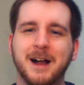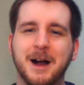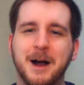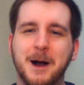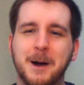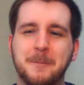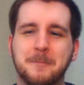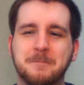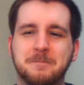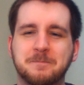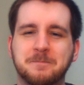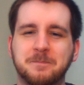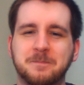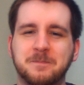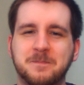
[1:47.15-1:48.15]
Um,
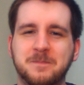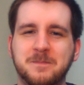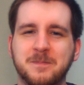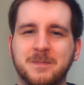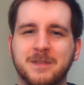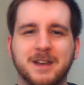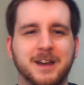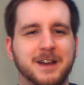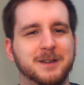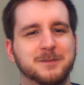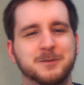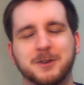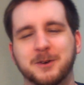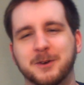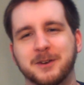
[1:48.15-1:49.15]
God,
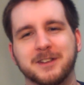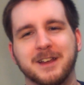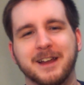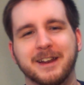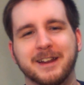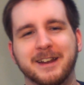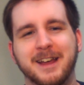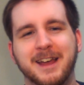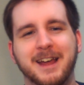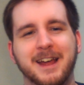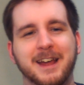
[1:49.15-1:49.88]
I'm so excited.